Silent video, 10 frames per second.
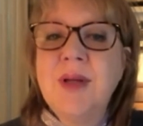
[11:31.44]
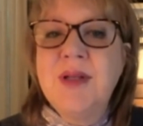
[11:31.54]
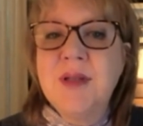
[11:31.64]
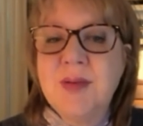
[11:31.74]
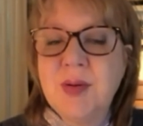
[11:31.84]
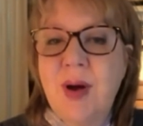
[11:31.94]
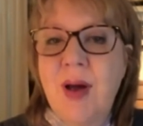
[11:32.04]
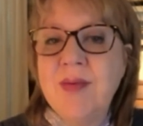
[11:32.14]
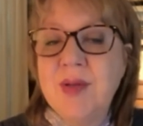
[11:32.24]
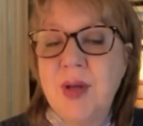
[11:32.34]
Please
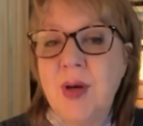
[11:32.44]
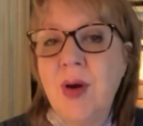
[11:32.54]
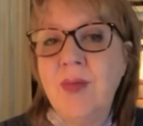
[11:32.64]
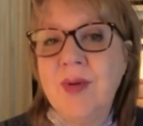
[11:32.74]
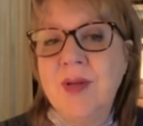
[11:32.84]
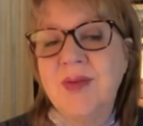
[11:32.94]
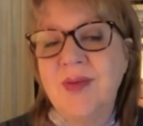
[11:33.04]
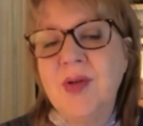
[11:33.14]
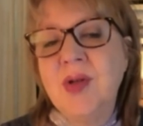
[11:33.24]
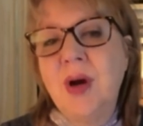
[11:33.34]
subscribe so you don't miss
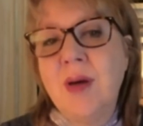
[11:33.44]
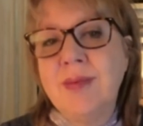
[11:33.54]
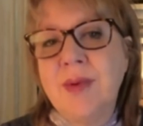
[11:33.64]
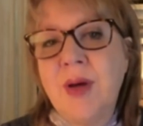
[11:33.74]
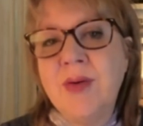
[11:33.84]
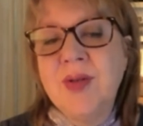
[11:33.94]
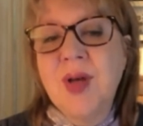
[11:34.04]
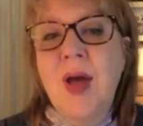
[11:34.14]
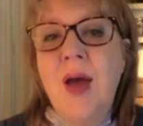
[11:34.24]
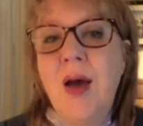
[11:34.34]
future
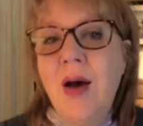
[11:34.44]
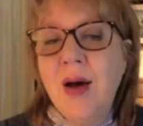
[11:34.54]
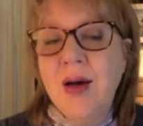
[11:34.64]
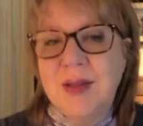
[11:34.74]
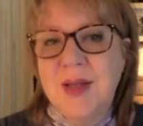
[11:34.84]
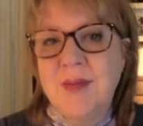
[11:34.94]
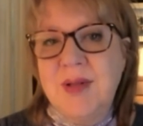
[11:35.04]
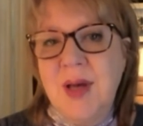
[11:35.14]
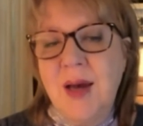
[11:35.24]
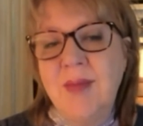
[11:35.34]
uploads on
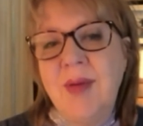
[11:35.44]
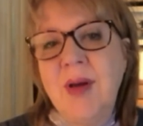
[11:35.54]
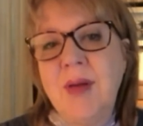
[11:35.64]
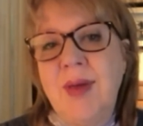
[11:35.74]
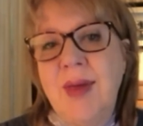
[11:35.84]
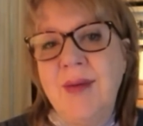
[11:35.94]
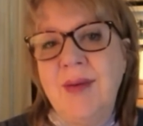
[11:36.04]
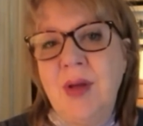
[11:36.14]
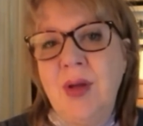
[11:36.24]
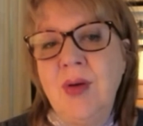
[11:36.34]
tips I'm going to be
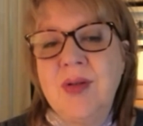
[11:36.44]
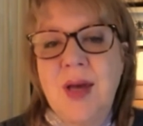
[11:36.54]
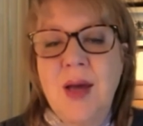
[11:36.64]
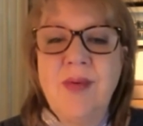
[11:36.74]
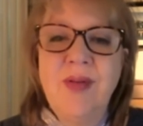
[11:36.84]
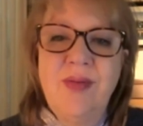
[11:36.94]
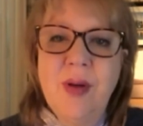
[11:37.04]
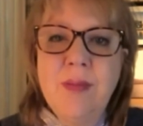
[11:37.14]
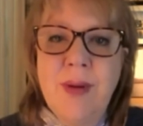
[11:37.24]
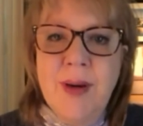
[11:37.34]
giving you to help you
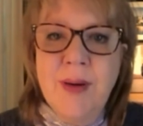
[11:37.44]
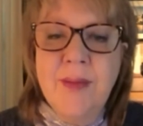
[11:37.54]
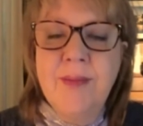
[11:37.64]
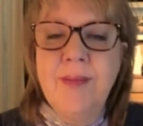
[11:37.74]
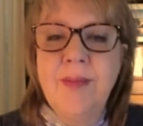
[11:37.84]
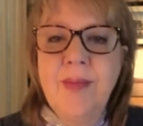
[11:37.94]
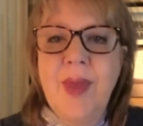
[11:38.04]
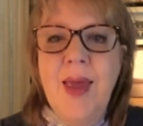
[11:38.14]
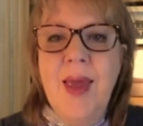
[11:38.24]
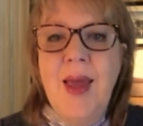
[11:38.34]
feel better.
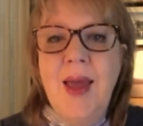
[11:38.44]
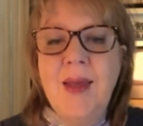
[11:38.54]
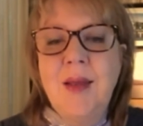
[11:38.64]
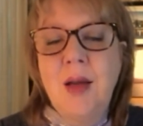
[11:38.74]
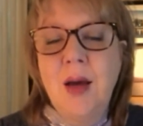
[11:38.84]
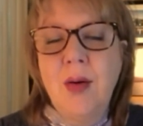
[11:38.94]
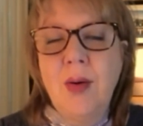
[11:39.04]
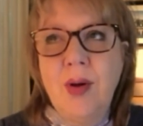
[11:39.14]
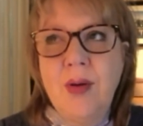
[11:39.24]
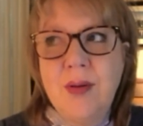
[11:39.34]
And then
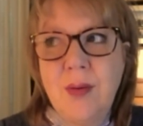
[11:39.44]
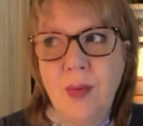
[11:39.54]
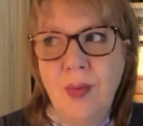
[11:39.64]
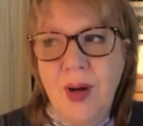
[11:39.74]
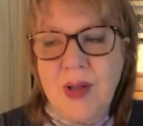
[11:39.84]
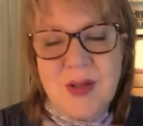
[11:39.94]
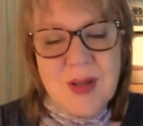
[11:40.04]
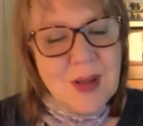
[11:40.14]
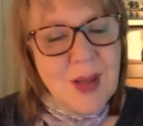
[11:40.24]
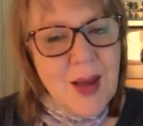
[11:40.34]
watch
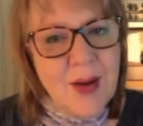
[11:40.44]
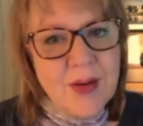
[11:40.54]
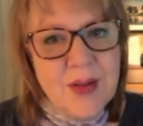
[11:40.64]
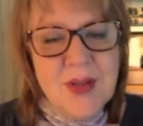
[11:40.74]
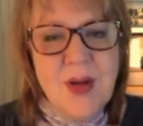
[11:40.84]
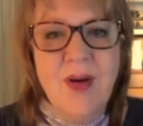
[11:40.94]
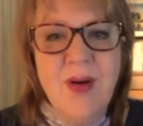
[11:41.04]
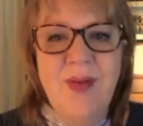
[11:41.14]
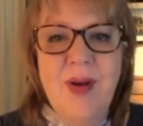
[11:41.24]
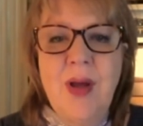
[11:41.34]
the cloud
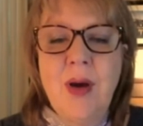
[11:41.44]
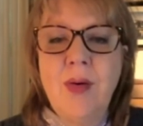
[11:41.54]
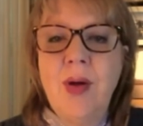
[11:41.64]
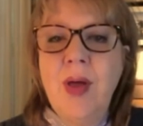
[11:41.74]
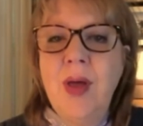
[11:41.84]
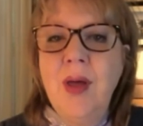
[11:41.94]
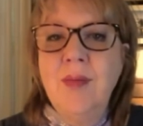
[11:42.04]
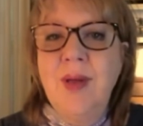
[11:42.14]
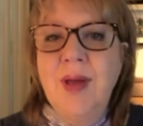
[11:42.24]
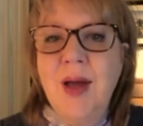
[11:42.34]
dissolve video,
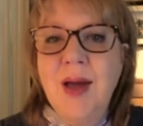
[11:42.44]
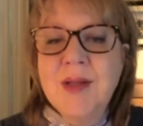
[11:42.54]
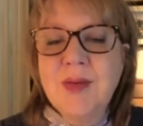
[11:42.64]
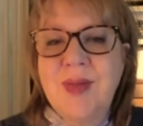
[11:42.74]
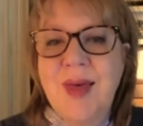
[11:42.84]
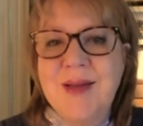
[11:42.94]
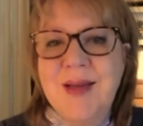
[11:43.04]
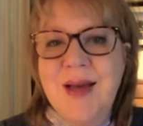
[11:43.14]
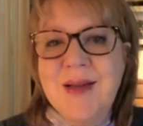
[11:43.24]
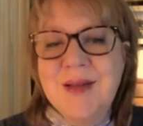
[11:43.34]
because what
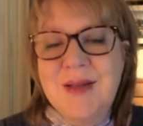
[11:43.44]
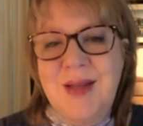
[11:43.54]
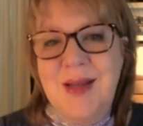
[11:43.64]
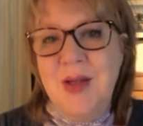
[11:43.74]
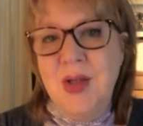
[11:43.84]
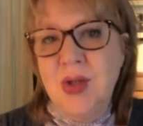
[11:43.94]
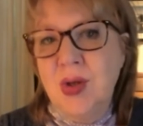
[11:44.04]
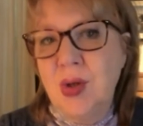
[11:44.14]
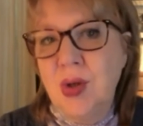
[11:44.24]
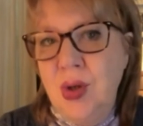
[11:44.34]
that does is
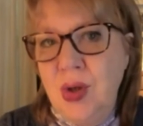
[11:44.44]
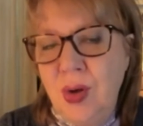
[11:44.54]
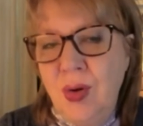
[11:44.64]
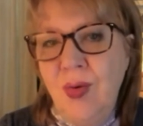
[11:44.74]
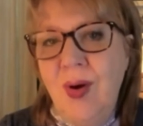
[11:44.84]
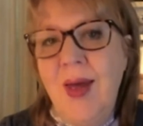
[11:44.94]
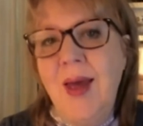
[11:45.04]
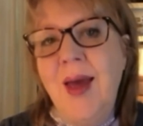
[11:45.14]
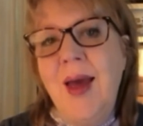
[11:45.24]
teaches you